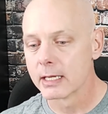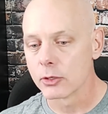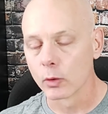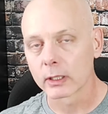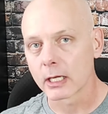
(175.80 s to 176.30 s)

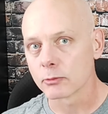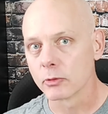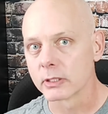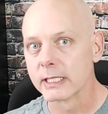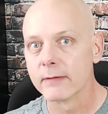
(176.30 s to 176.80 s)
your customer
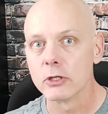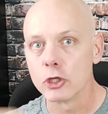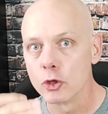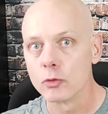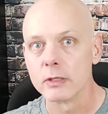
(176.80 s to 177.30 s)
is giving
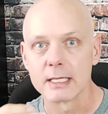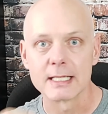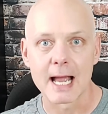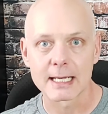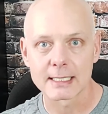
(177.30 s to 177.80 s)
you the
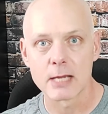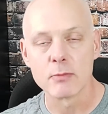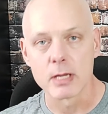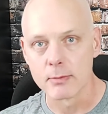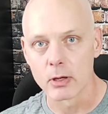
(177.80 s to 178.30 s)
exact same
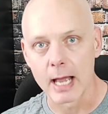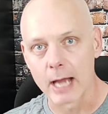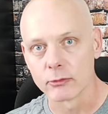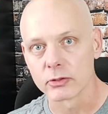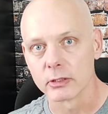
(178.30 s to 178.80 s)
email
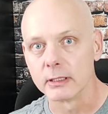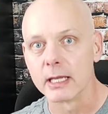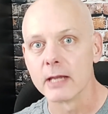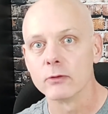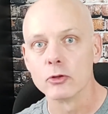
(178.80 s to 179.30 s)
address that
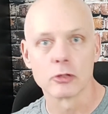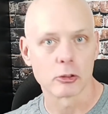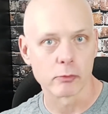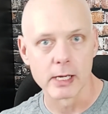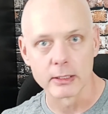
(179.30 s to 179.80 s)
they've used to
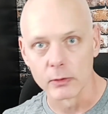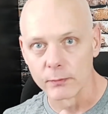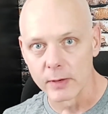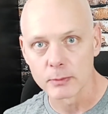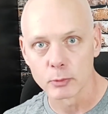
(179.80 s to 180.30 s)
create their
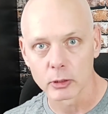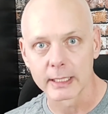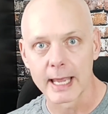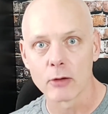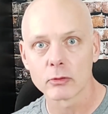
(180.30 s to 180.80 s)
Facebook
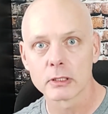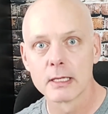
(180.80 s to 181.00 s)
account,